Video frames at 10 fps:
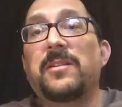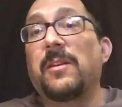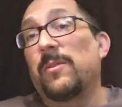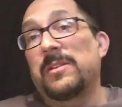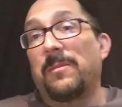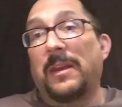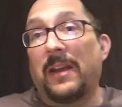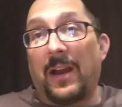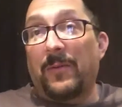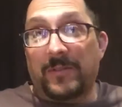See, it wasn't me.
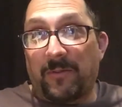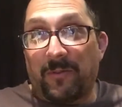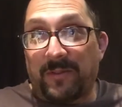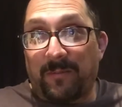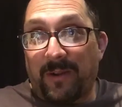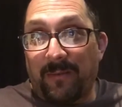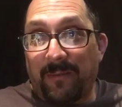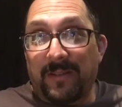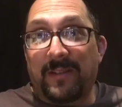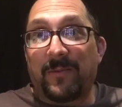I wasn't causing the problem,
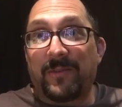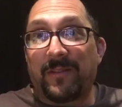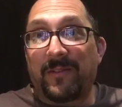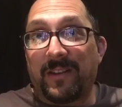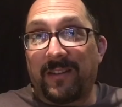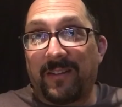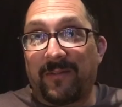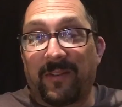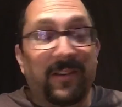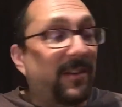because I wasn't even hitting the
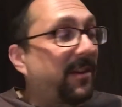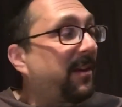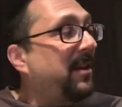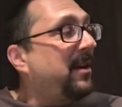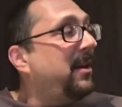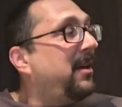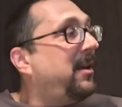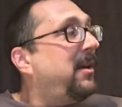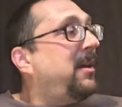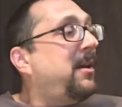freaking thing.
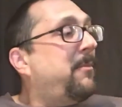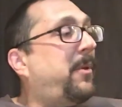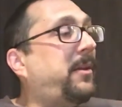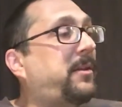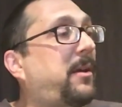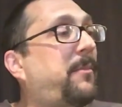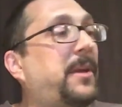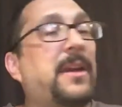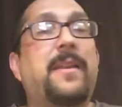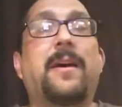But
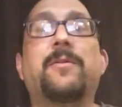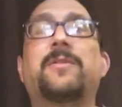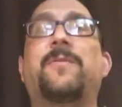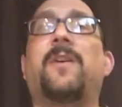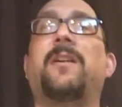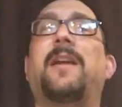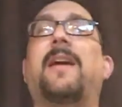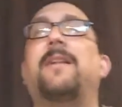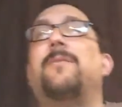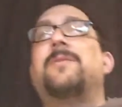yeah, that was fun,
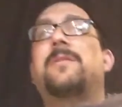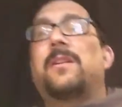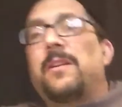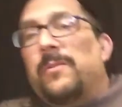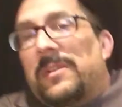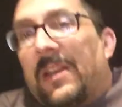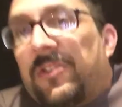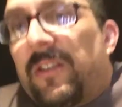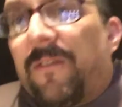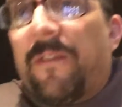and it was
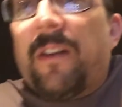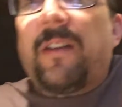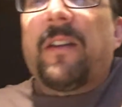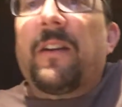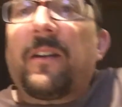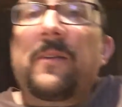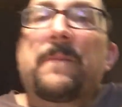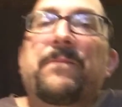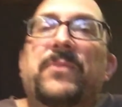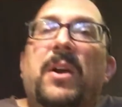actually fun
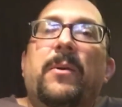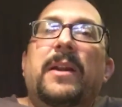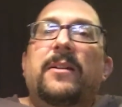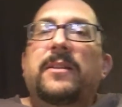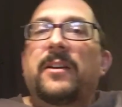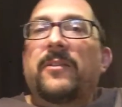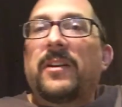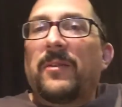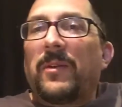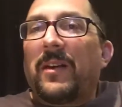going out there.
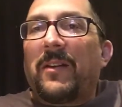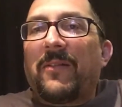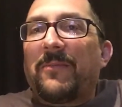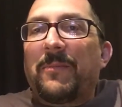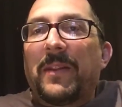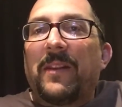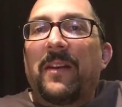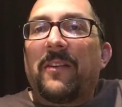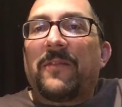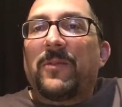And I've been
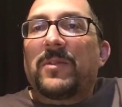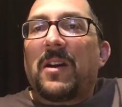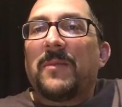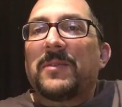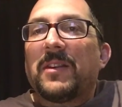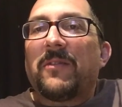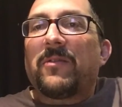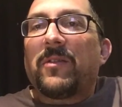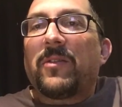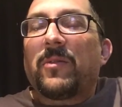there a few times and never
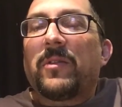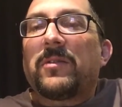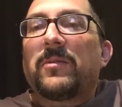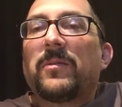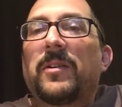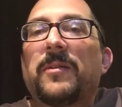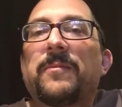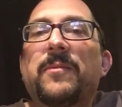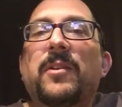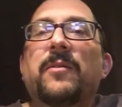really thought to
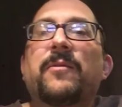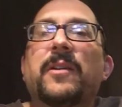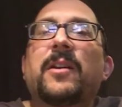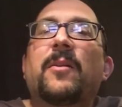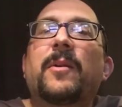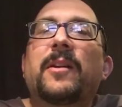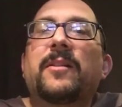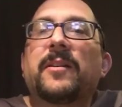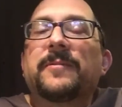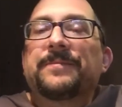you know, video
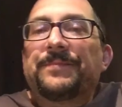anything.